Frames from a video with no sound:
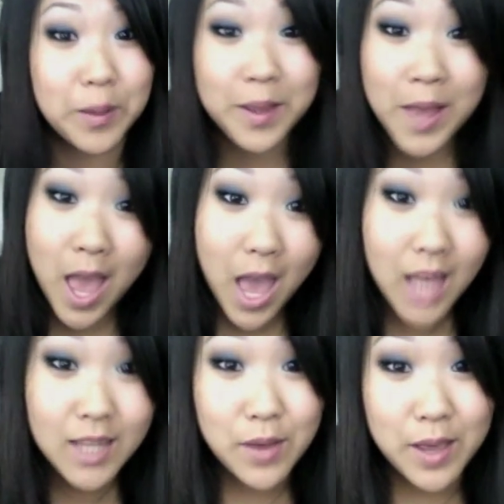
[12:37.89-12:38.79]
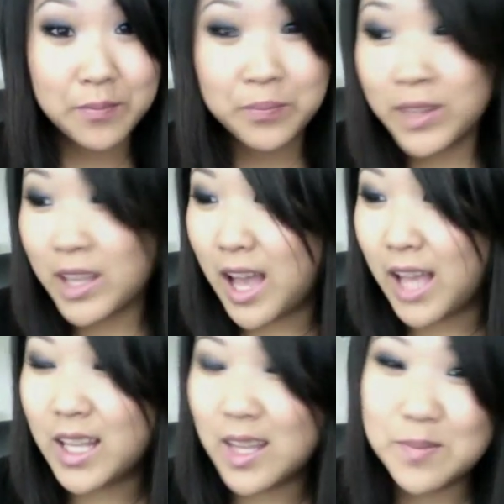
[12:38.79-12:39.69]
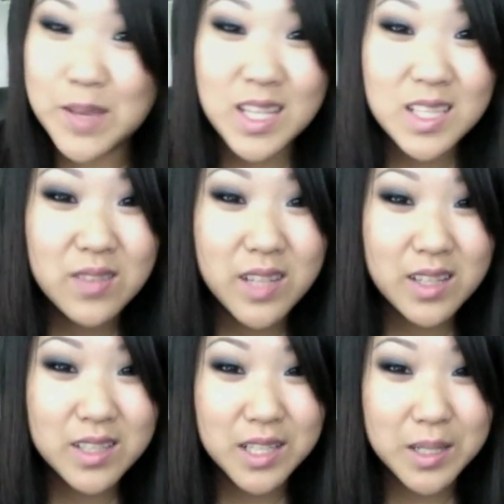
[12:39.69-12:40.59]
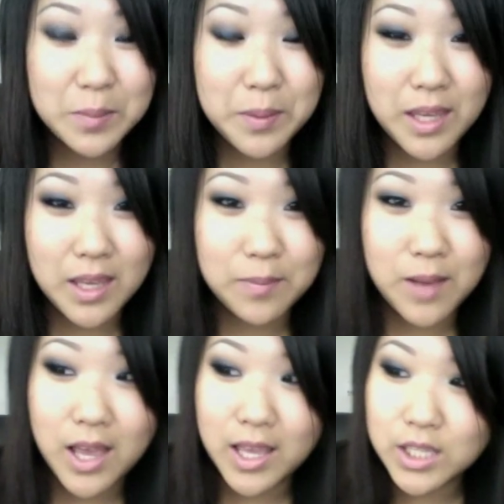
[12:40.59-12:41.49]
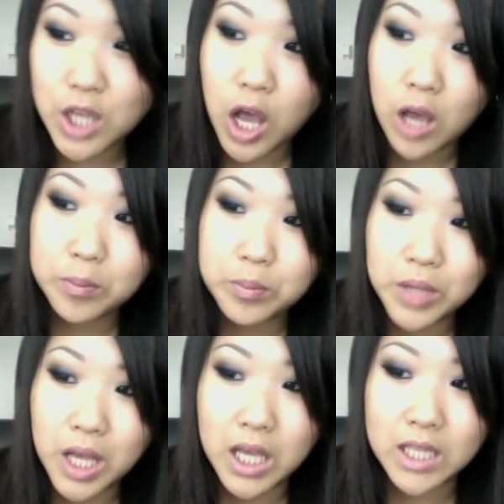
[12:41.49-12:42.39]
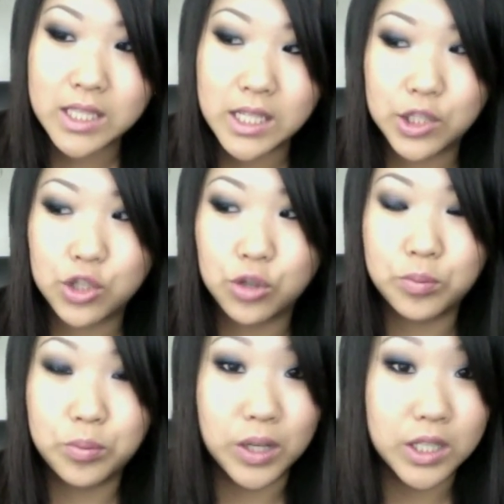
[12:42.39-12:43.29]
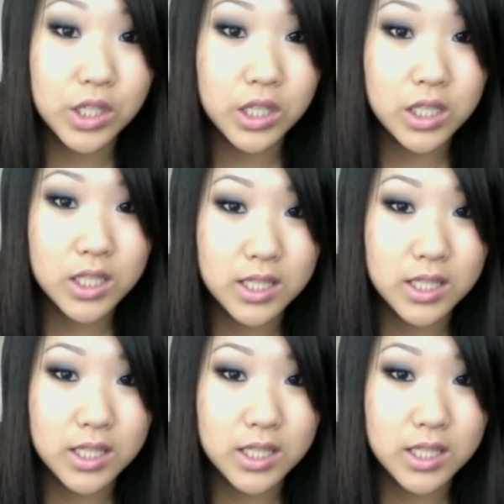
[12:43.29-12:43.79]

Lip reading: But anyway, my next video is going to be my top essential brushes,